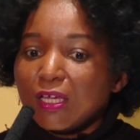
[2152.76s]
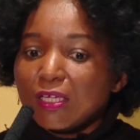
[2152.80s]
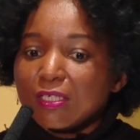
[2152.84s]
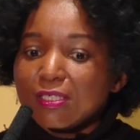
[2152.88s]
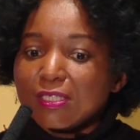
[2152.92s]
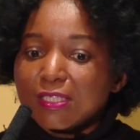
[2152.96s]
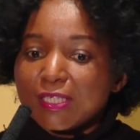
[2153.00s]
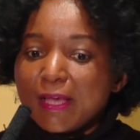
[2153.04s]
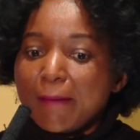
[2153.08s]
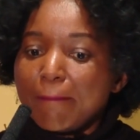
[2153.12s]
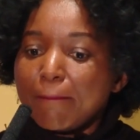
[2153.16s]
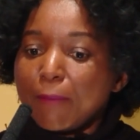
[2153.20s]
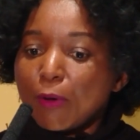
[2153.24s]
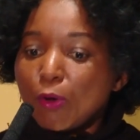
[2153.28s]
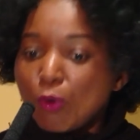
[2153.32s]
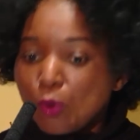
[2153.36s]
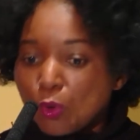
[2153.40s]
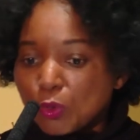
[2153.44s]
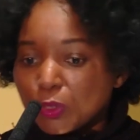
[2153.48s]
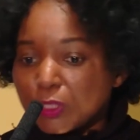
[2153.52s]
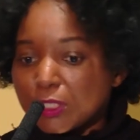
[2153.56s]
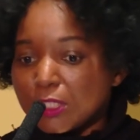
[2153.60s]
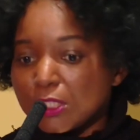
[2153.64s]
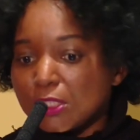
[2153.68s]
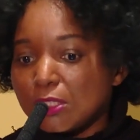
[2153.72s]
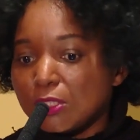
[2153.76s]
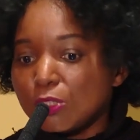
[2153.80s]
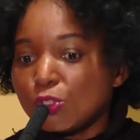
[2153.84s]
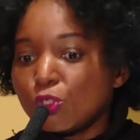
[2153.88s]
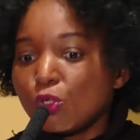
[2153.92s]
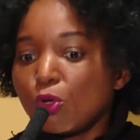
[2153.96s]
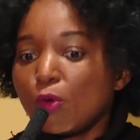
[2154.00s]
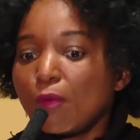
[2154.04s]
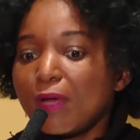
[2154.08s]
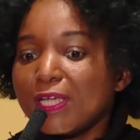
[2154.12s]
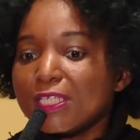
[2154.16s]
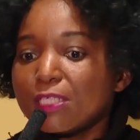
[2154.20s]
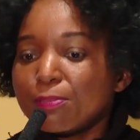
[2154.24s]
support
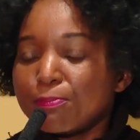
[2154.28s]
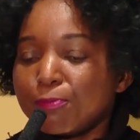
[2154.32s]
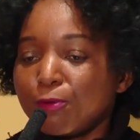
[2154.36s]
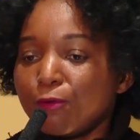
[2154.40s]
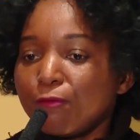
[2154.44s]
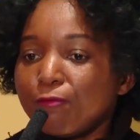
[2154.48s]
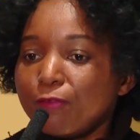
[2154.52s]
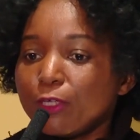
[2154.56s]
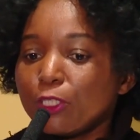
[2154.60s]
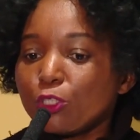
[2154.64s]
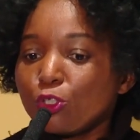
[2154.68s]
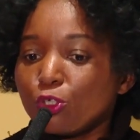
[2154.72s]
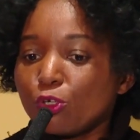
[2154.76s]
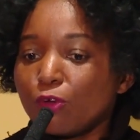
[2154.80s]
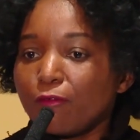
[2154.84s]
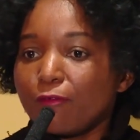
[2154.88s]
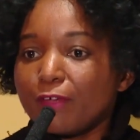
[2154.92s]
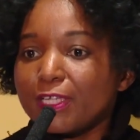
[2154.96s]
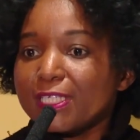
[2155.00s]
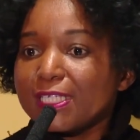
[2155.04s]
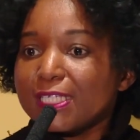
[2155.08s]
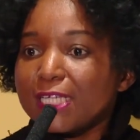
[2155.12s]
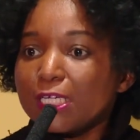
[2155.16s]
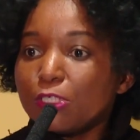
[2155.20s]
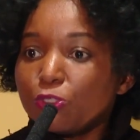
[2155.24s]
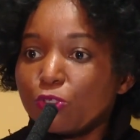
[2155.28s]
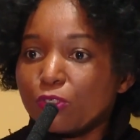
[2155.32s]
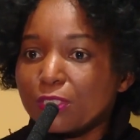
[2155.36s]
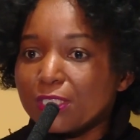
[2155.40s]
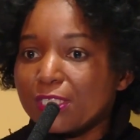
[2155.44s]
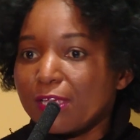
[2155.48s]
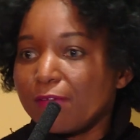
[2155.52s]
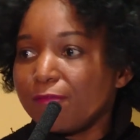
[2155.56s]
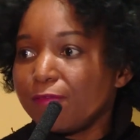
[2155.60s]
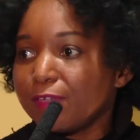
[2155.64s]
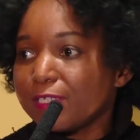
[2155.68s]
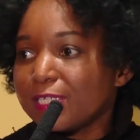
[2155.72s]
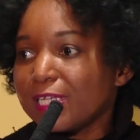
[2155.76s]
towards provision of essential
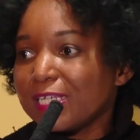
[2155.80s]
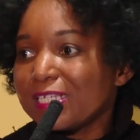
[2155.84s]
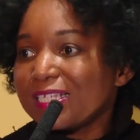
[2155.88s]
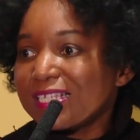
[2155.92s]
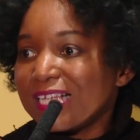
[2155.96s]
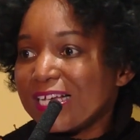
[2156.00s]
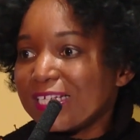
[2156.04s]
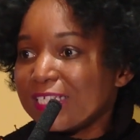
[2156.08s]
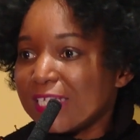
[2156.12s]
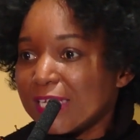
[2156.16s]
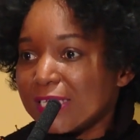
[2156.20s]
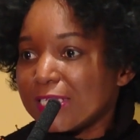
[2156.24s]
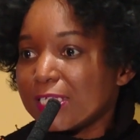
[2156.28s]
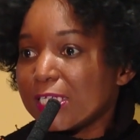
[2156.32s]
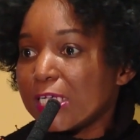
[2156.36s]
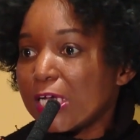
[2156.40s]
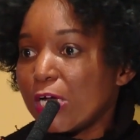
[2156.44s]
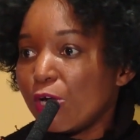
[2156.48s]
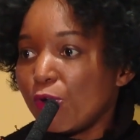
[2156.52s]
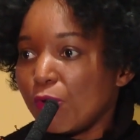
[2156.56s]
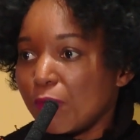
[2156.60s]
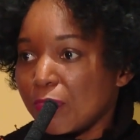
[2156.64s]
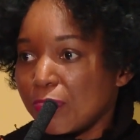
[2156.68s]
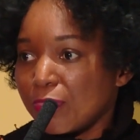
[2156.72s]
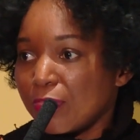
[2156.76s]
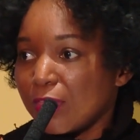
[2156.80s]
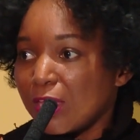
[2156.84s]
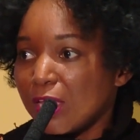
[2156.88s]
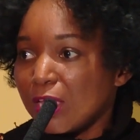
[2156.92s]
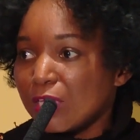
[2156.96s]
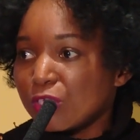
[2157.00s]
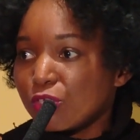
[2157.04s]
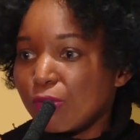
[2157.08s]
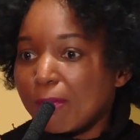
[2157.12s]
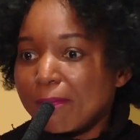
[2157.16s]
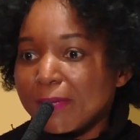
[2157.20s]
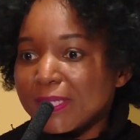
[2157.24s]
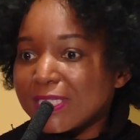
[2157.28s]
services such as health.
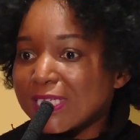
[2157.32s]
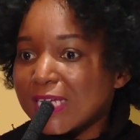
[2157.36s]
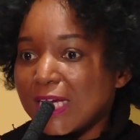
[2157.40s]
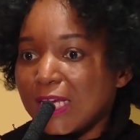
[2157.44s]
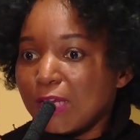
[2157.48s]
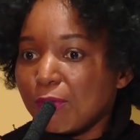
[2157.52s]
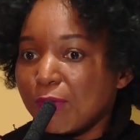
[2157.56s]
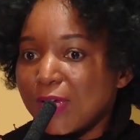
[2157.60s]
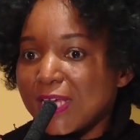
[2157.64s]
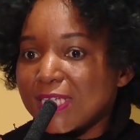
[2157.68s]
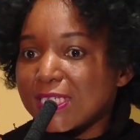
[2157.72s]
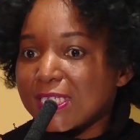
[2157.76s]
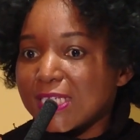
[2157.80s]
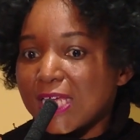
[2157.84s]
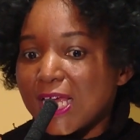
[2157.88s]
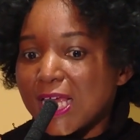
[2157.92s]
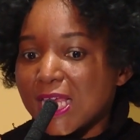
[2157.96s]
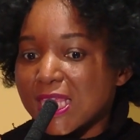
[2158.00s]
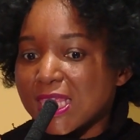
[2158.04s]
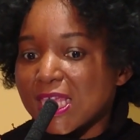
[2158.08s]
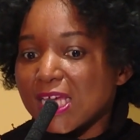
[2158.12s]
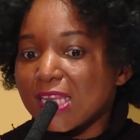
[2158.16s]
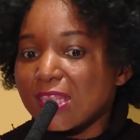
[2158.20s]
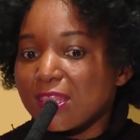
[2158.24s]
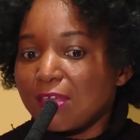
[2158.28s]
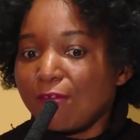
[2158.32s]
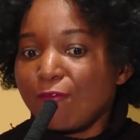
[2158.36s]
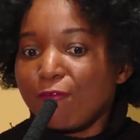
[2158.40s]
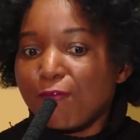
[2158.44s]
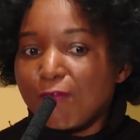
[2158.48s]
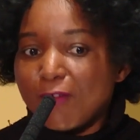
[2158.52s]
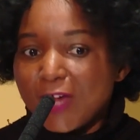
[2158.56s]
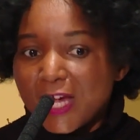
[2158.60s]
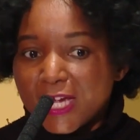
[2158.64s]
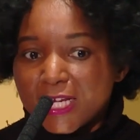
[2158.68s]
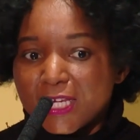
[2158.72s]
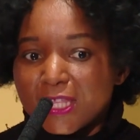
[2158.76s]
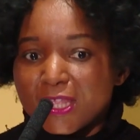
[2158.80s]
So basically we are saying that the
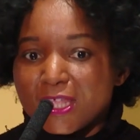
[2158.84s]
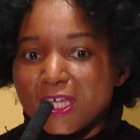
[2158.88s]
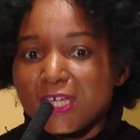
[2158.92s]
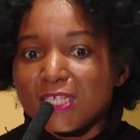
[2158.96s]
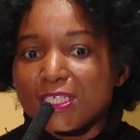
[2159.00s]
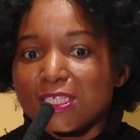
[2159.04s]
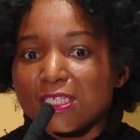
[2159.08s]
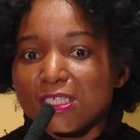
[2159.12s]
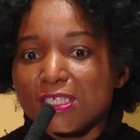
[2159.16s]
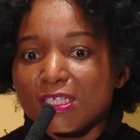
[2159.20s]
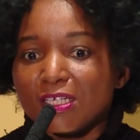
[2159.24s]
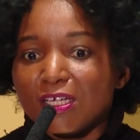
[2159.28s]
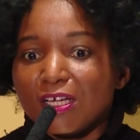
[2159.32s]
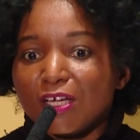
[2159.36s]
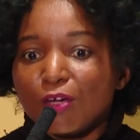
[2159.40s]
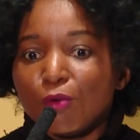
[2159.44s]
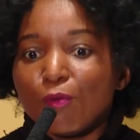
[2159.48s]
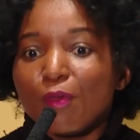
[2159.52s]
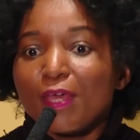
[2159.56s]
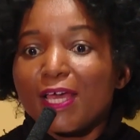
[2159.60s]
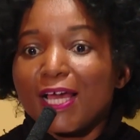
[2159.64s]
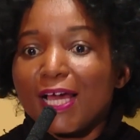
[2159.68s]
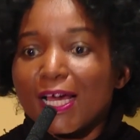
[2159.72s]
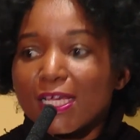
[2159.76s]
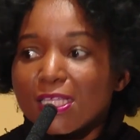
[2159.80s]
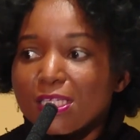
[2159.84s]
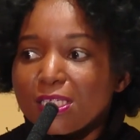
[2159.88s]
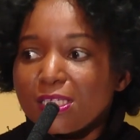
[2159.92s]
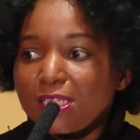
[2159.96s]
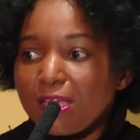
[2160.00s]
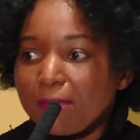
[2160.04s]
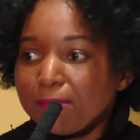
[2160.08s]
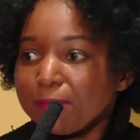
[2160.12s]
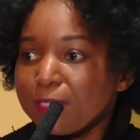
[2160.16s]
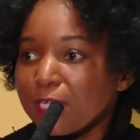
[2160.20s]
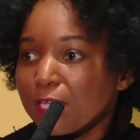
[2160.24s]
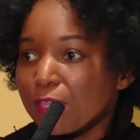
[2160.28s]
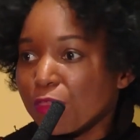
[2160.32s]
fact that we are
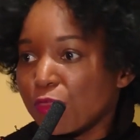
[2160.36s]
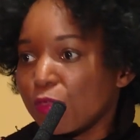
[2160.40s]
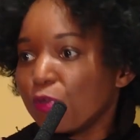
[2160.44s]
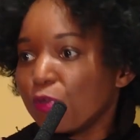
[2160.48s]
accepting